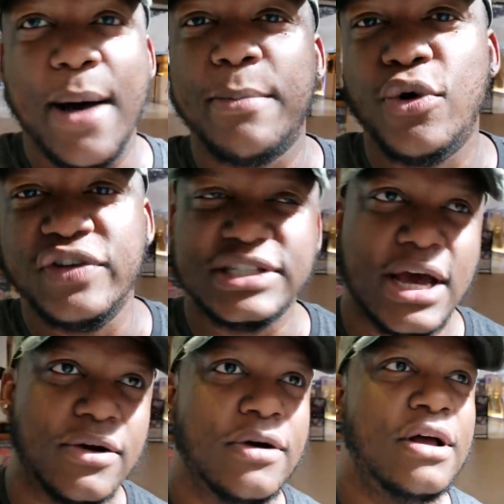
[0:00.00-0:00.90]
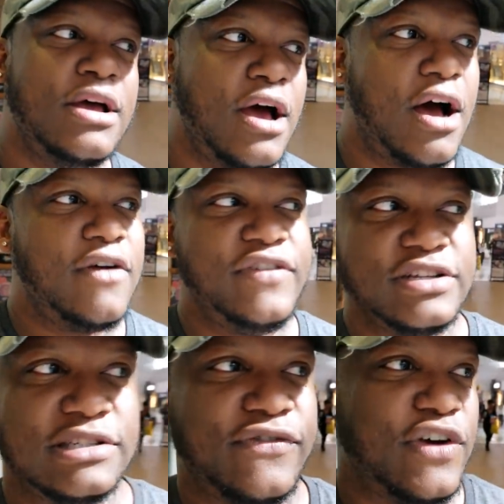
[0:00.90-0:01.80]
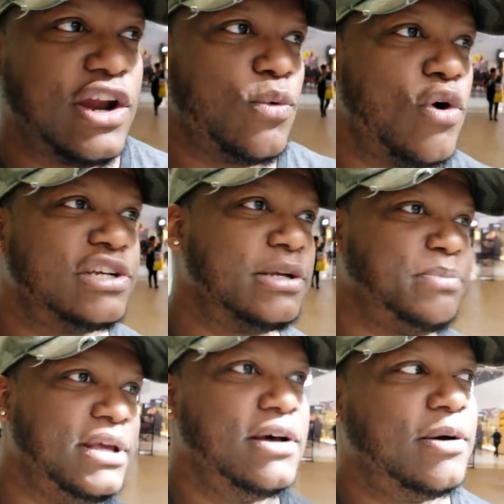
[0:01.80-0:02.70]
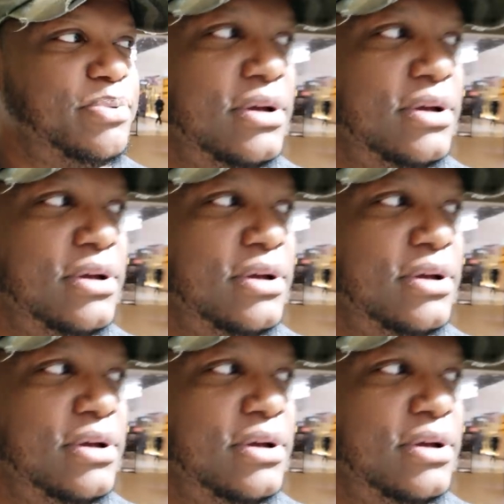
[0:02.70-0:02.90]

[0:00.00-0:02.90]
out my movie channel. Uh, Avengers Infinity War should be up